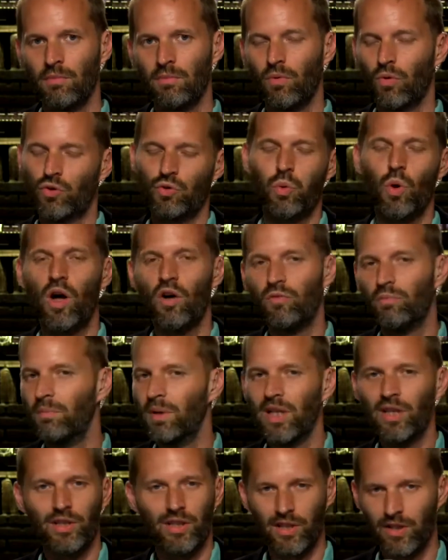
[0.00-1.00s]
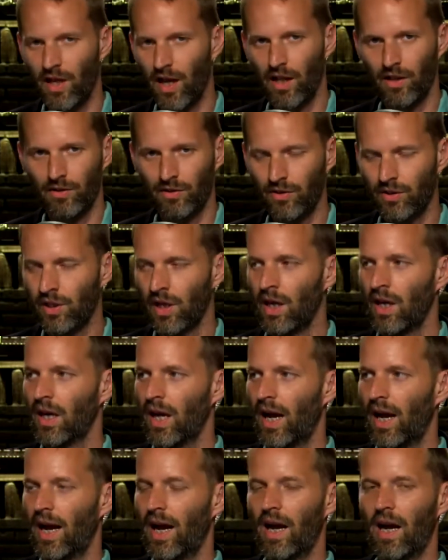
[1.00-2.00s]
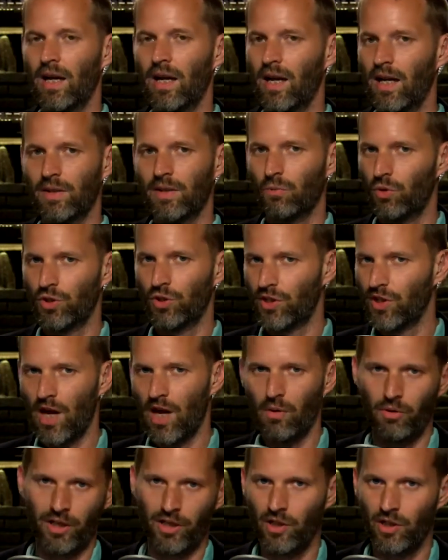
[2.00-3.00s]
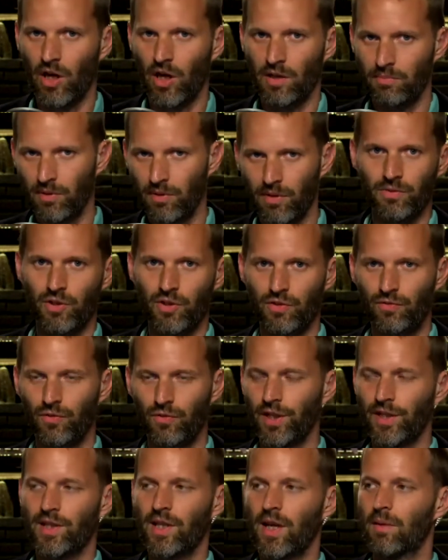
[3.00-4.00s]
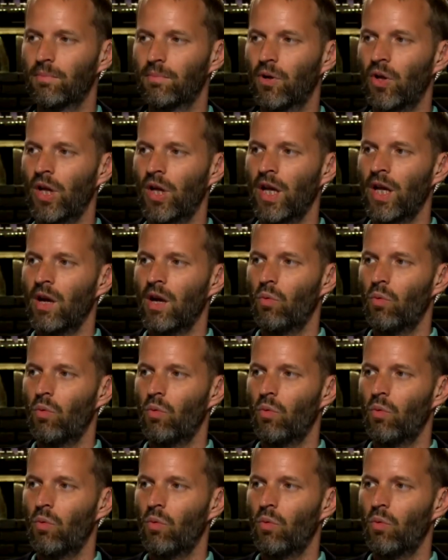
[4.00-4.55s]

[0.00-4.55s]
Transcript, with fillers: $12 million, uh, uh, which is not what it costs, but just for an example,